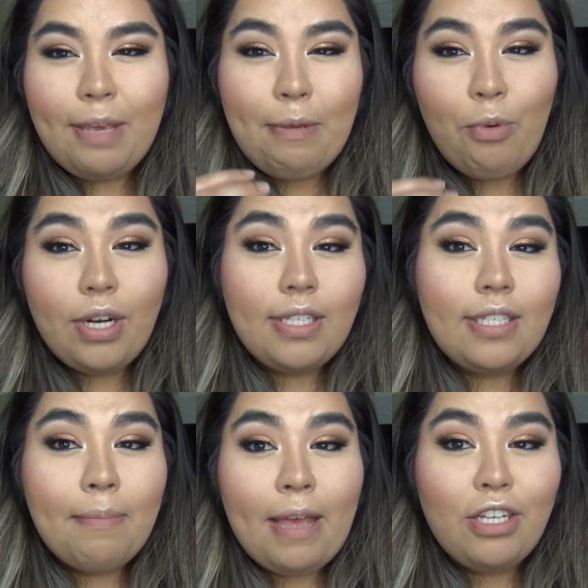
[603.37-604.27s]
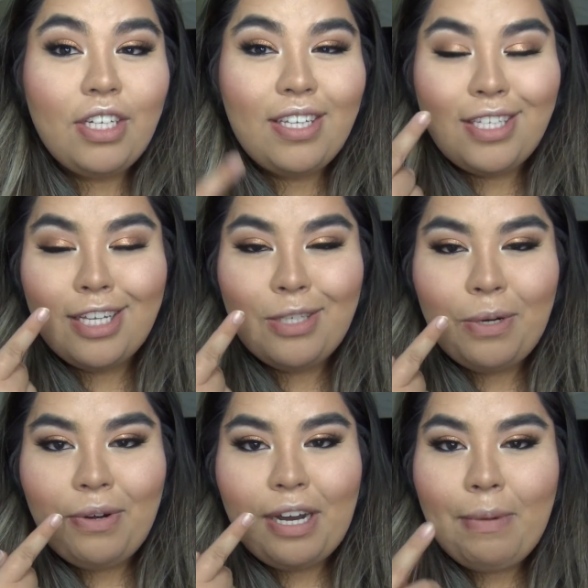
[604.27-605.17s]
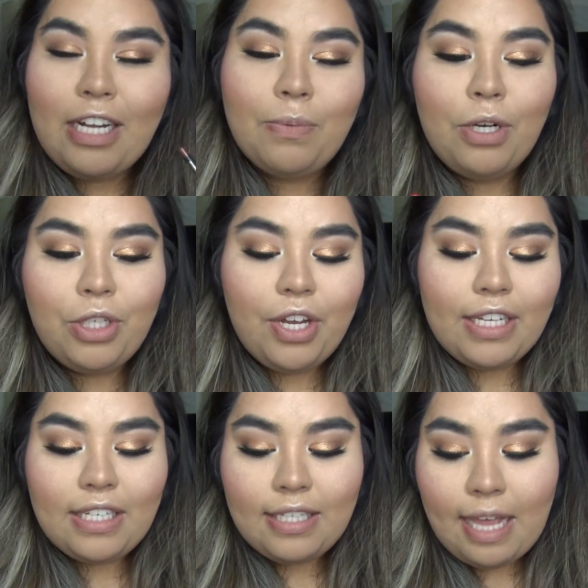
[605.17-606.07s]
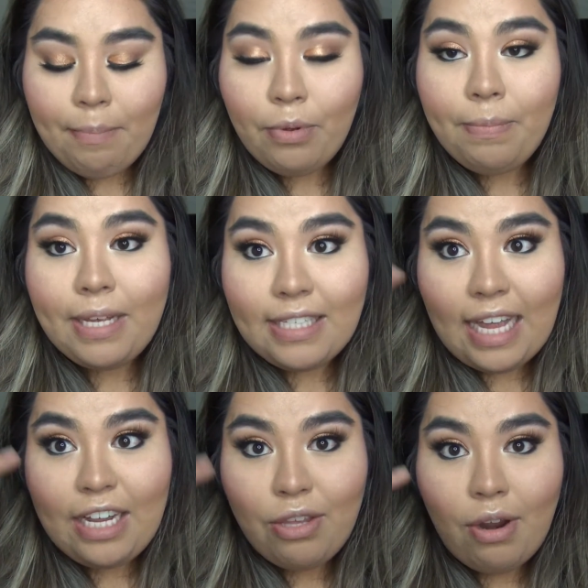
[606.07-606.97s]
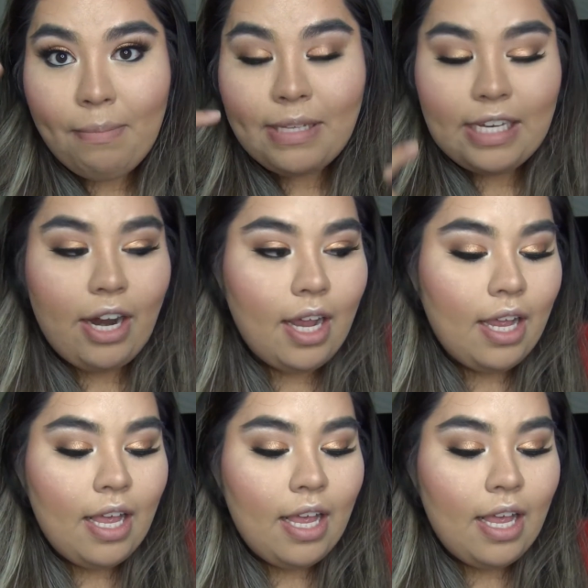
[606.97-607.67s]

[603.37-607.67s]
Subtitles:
give me more dimension. This looks weird right now, but I just want to show you guys an example because I need to know mascara.